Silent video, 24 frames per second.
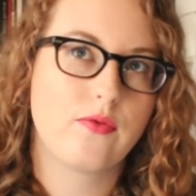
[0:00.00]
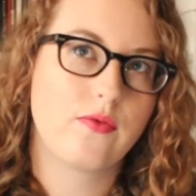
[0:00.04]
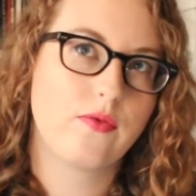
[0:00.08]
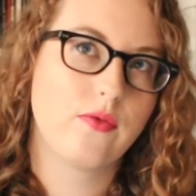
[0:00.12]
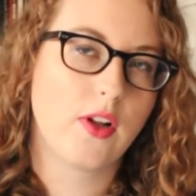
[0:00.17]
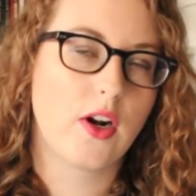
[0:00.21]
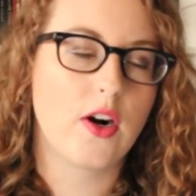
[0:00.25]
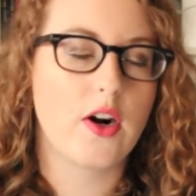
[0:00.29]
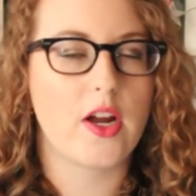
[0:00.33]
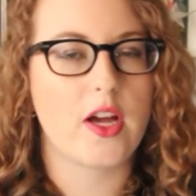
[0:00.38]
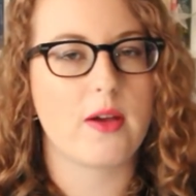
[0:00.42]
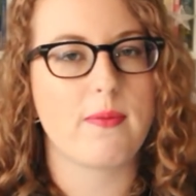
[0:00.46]

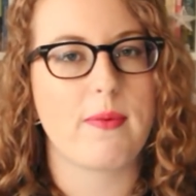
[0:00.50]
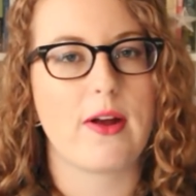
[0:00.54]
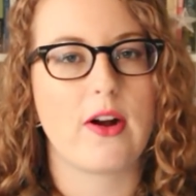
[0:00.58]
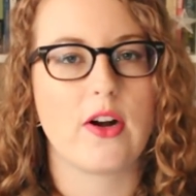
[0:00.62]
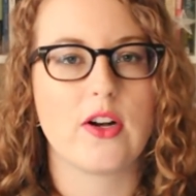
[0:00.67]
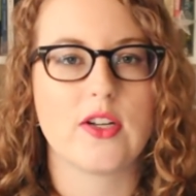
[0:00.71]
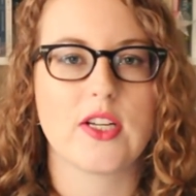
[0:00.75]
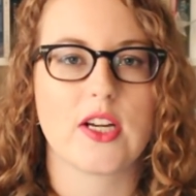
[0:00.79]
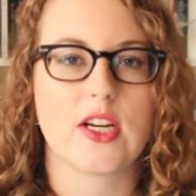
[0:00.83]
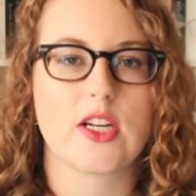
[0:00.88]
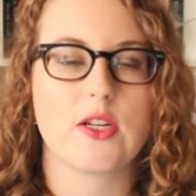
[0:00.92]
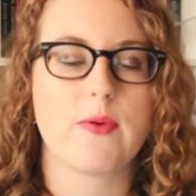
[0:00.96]
learning about
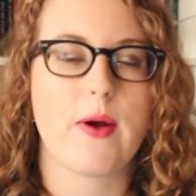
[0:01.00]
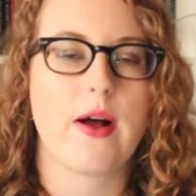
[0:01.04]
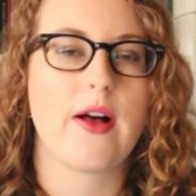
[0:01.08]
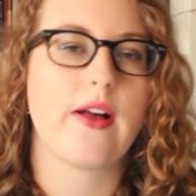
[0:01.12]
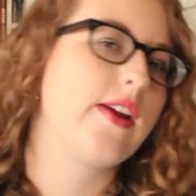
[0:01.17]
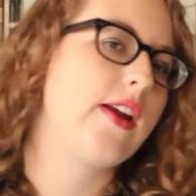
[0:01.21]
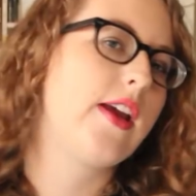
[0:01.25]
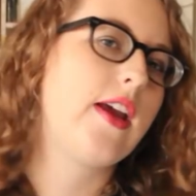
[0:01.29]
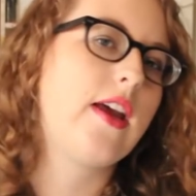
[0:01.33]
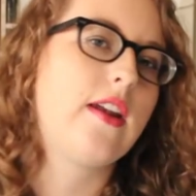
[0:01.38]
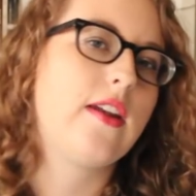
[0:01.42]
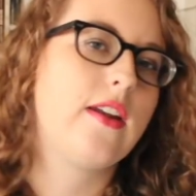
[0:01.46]
her
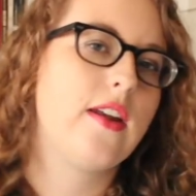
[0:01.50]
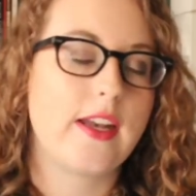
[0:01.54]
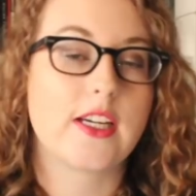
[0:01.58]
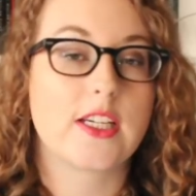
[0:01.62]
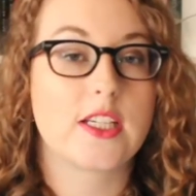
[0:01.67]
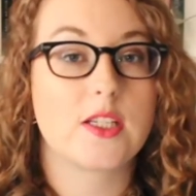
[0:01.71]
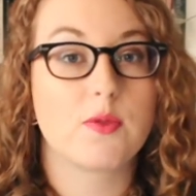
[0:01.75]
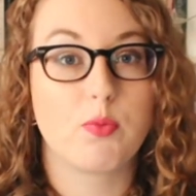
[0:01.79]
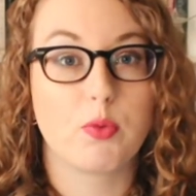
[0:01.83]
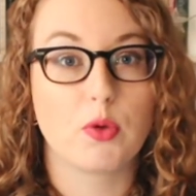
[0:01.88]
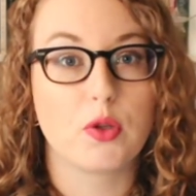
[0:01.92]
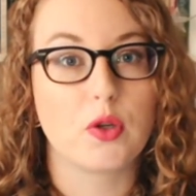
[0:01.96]
sexuality and, and
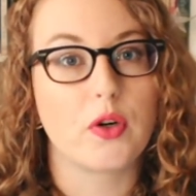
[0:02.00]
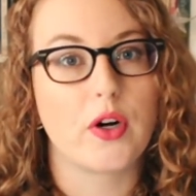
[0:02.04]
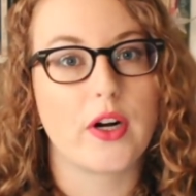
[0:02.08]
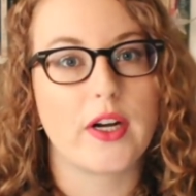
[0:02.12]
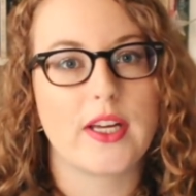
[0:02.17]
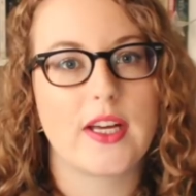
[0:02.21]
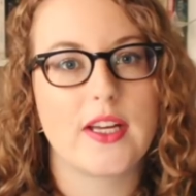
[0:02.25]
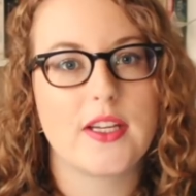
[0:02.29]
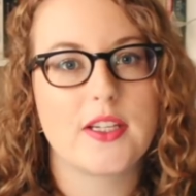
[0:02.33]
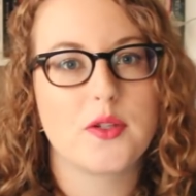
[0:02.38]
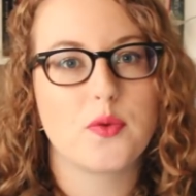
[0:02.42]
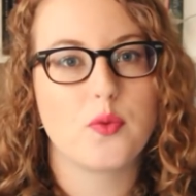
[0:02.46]

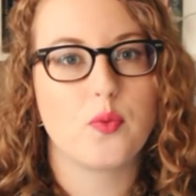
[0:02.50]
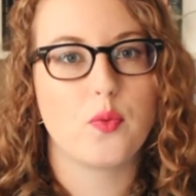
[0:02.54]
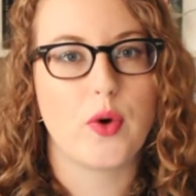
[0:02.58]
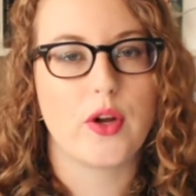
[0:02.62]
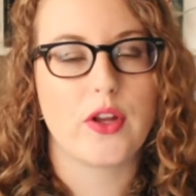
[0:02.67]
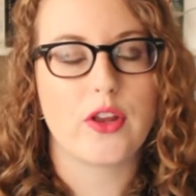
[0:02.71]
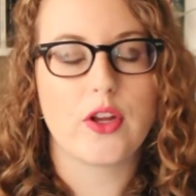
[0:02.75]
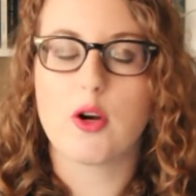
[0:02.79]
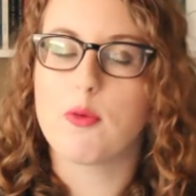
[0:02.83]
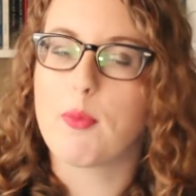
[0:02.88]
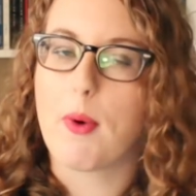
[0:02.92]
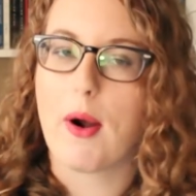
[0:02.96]
exploring it
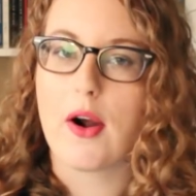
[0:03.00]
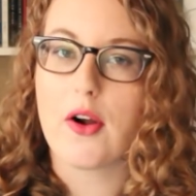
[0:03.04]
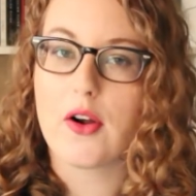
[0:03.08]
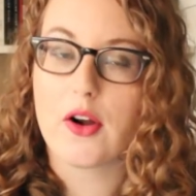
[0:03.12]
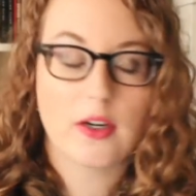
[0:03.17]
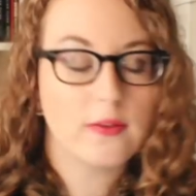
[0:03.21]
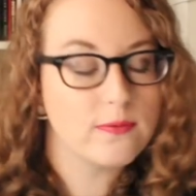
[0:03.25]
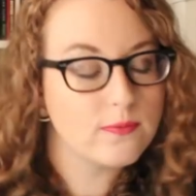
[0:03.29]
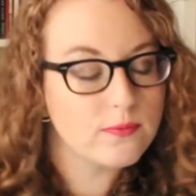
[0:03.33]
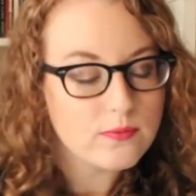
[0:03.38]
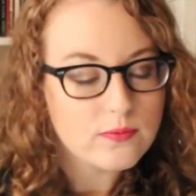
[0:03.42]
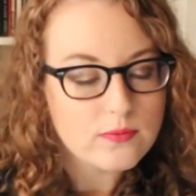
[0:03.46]
with her
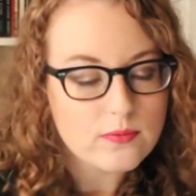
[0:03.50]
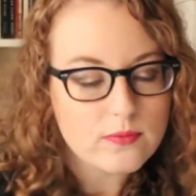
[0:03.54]
partner.